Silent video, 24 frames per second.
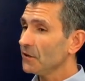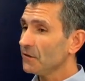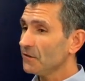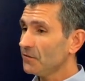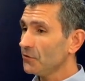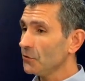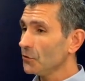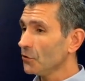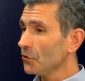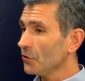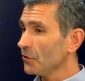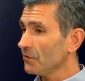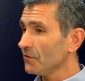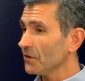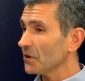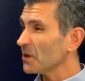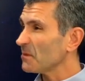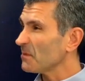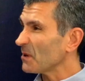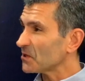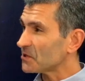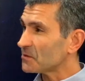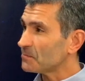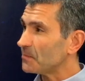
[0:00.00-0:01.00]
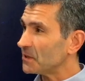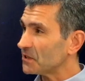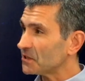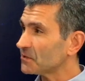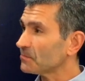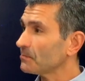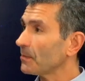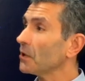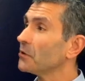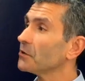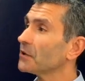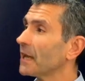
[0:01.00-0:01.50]
for very much
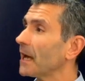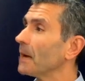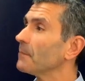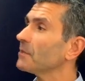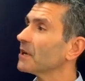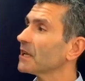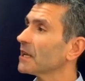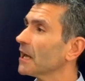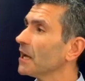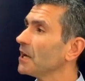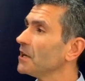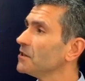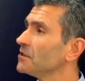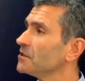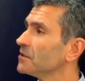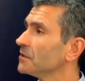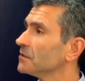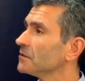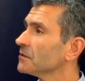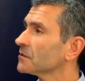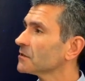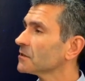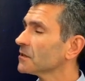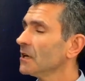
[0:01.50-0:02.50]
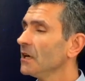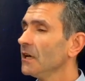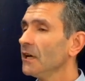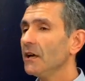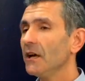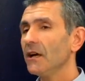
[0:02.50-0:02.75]
bespoke applications.